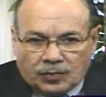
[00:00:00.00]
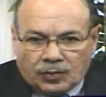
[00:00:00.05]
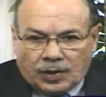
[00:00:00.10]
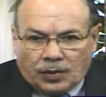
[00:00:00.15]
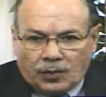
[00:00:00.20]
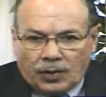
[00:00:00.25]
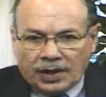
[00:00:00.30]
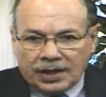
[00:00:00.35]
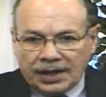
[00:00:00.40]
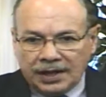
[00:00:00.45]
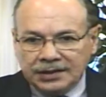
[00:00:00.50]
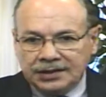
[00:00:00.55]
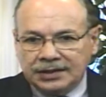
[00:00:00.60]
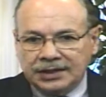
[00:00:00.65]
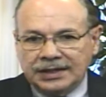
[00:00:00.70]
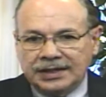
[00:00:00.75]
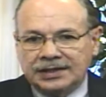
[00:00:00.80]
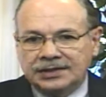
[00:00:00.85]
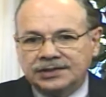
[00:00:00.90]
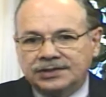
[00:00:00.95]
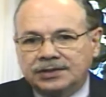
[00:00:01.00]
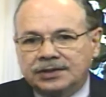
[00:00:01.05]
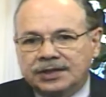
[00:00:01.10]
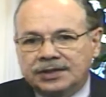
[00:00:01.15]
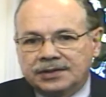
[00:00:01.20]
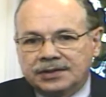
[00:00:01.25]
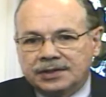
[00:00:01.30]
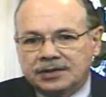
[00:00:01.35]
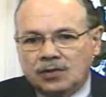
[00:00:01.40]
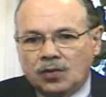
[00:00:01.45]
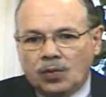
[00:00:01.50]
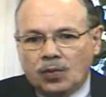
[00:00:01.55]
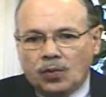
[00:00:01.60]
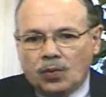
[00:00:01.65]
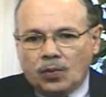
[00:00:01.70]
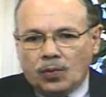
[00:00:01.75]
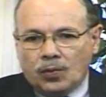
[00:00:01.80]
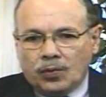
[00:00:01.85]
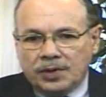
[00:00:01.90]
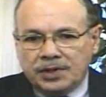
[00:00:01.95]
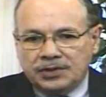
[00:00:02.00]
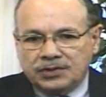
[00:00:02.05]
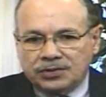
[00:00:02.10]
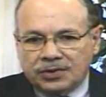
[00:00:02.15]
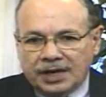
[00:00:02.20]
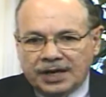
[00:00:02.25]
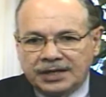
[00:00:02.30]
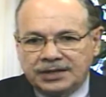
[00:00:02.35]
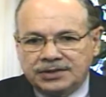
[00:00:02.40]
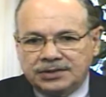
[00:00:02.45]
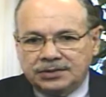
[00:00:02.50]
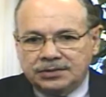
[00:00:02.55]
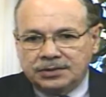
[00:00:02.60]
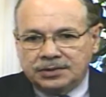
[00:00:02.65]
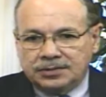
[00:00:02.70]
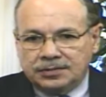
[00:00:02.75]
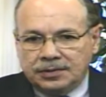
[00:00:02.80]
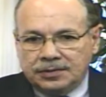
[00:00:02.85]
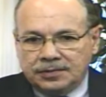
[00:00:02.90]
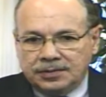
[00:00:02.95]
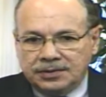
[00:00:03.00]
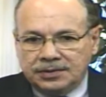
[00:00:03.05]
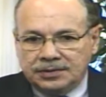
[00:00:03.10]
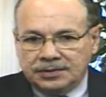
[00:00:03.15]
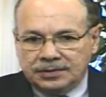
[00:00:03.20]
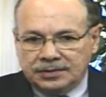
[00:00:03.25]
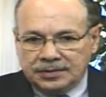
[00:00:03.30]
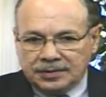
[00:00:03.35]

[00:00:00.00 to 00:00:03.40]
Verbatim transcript: wh while on council, I think we tried to uh, over a